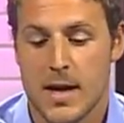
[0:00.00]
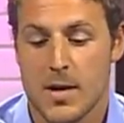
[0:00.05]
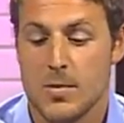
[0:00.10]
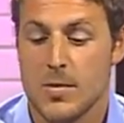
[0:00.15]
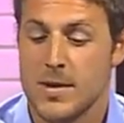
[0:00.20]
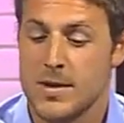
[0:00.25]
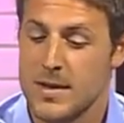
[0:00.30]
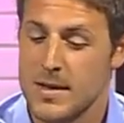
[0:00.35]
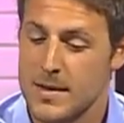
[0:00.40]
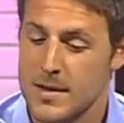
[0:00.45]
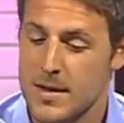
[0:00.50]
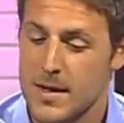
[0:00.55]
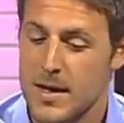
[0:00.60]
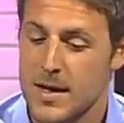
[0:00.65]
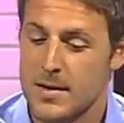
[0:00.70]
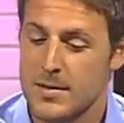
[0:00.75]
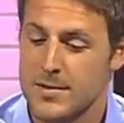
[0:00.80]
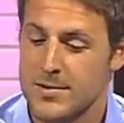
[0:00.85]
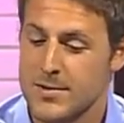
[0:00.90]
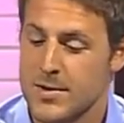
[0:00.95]
Within
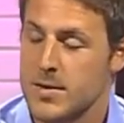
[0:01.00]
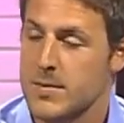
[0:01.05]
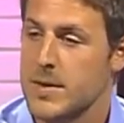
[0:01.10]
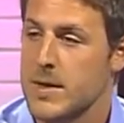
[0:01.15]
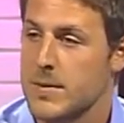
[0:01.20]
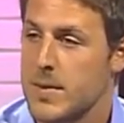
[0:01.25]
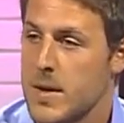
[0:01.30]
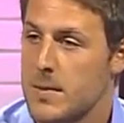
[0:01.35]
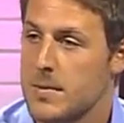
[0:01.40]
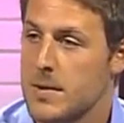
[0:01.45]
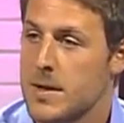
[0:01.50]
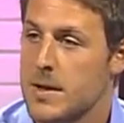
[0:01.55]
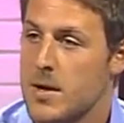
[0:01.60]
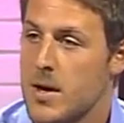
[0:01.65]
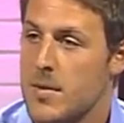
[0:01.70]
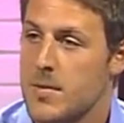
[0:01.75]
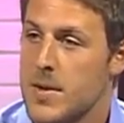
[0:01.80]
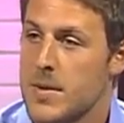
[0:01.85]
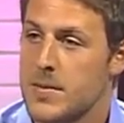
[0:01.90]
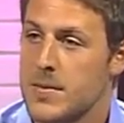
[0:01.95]
there's going to be a public
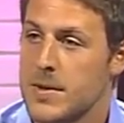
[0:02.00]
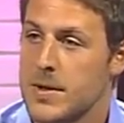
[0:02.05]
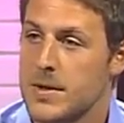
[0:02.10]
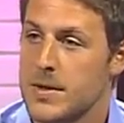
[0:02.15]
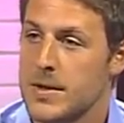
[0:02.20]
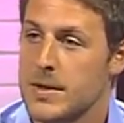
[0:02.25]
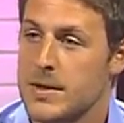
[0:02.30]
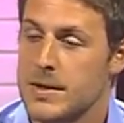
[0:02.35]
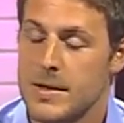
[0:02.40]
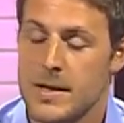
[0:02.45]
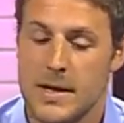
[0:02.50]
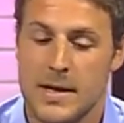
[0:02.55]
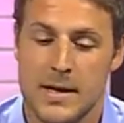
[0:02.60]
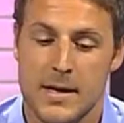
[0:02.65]
comment period.